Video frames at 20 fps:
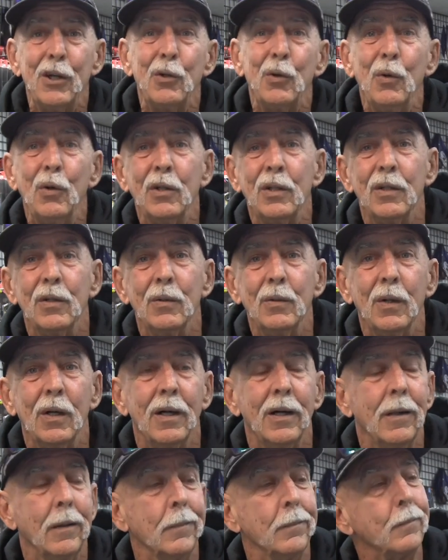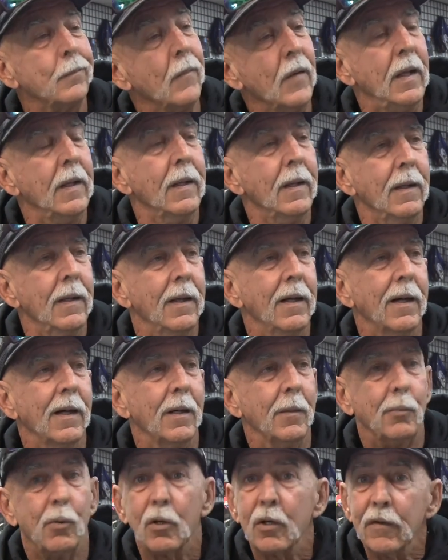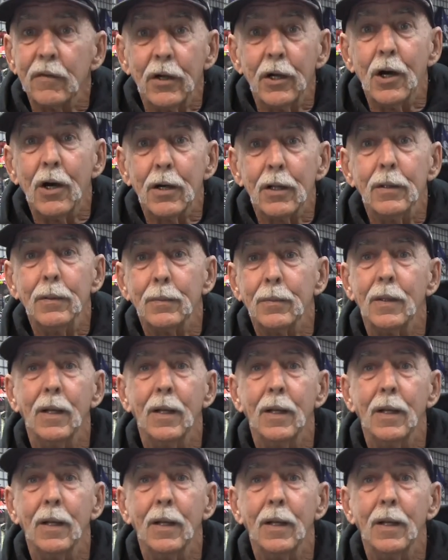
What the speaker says: are going to Puerto Vallarta.